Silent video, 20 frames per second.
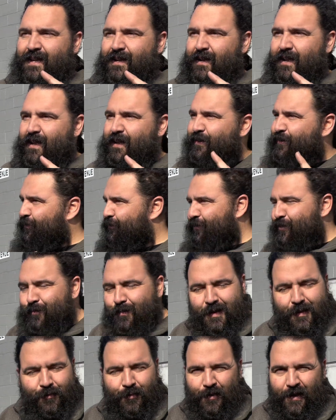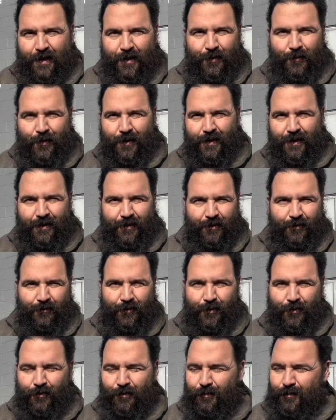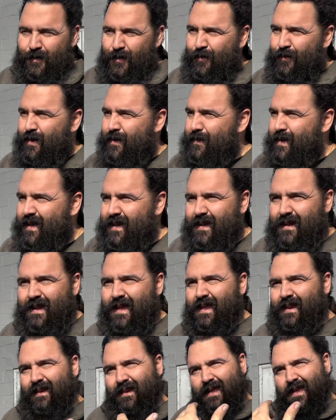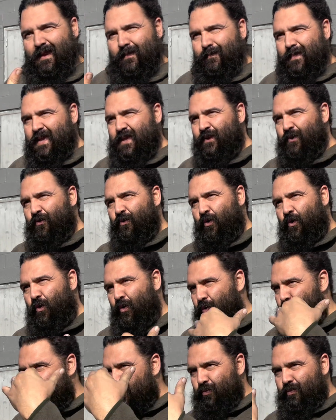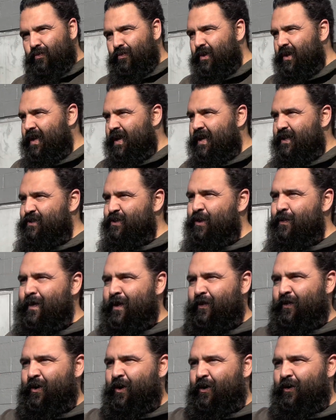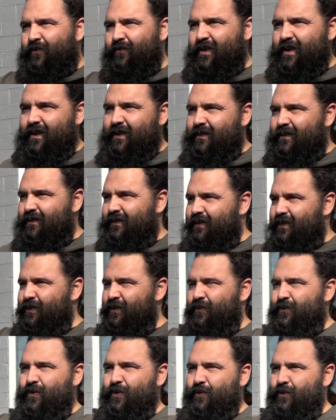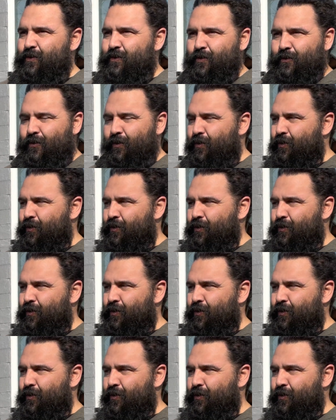interview people how you want to interview them. You know what I mean? And make your own. It's all about carving. Your